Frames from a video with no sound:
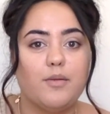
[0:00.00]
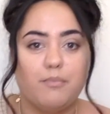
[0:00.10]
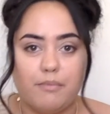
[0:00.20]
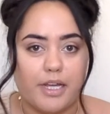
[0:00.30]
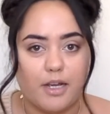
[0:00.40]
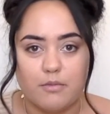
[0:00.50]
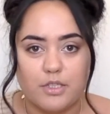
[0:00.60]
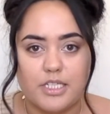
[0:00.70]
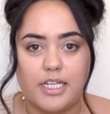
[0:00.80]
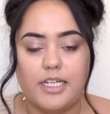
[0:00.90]
makeup
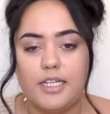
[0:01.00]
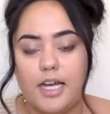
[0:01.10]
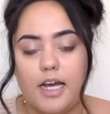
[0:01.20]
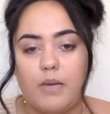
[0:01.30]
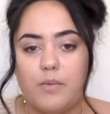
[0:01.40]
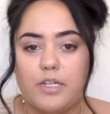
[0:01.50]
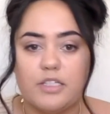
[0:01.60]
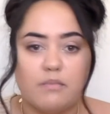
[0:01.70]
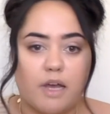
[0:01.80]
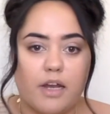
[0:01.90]
routine,
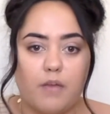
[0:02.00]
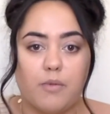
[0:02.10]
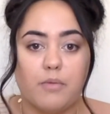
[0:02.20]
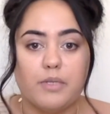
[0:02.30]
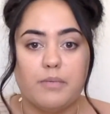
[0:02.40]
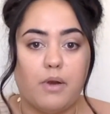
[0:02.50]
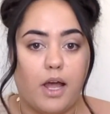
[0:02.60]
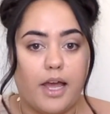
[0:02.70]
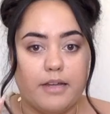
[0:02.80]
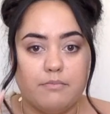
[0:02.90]
whereas mine I'll probably
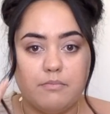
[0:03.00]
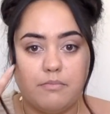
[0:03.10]
apply